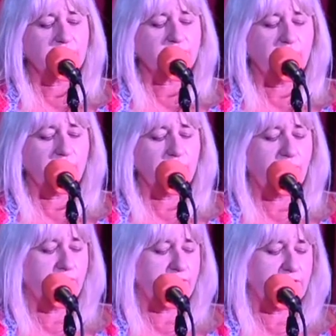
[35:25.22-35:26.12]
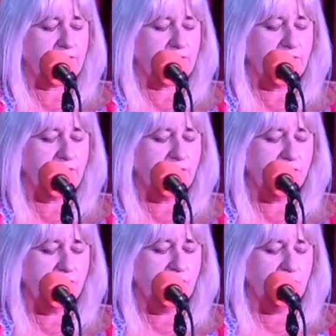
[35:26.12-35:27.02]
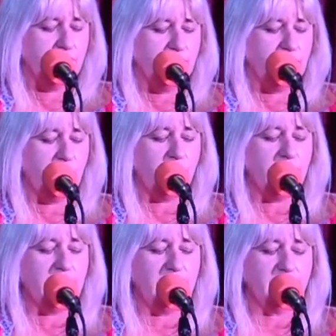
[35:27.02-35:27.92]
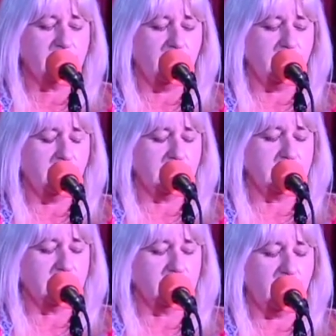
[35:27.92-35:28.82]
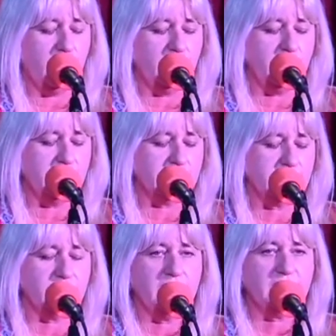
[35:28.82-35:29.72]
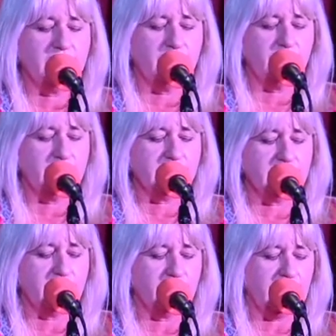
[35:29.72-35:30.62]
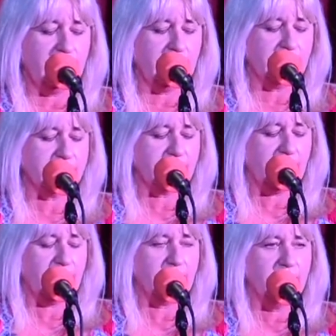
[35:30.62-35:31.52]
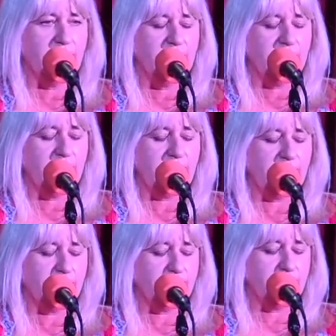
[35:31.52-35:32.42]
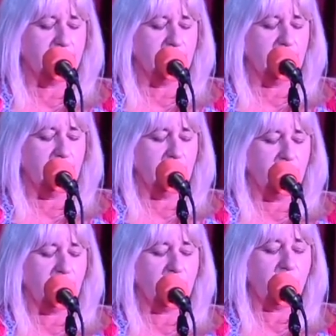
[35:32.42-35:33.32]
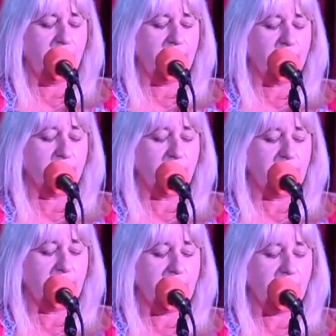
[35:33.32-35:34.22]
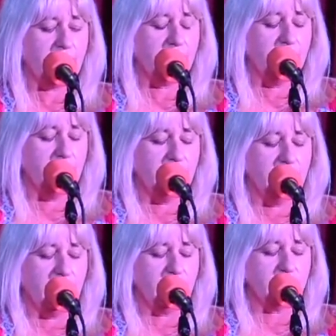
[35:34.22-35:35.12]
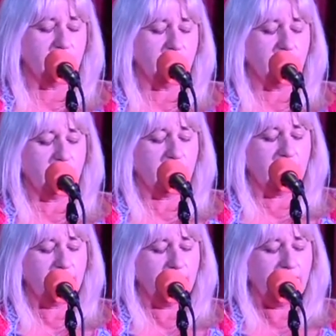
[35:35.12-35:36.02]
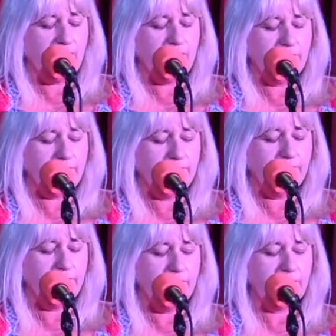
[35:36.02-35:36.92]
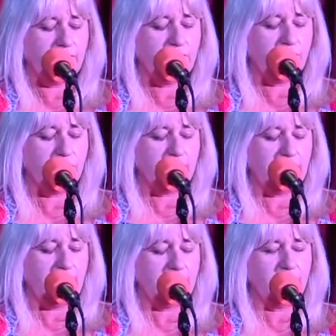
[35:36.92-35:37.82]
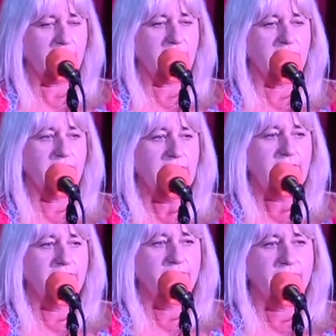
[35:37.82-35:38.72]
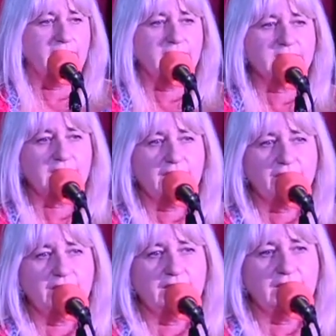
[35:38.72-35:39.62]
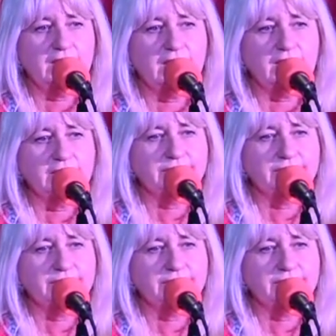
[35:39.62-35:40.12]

is more important. No one leaves home until home is a sweaty voice in your ear saying, leave. Run away from me now. I don't know what I've become, but I know that anywhere is safer than here.